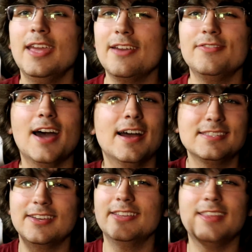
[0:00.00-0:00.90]
If not,
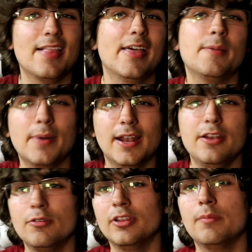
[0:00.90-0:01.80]
still hit that like button. I
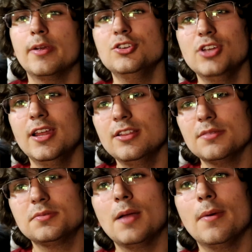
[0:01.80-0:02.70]
do really appreciate it. Hit the
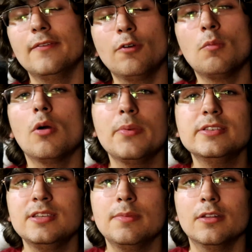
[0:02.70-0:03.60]
subscribe button for more
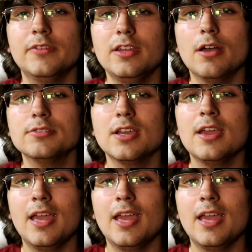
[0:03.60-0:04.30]
PC build videos.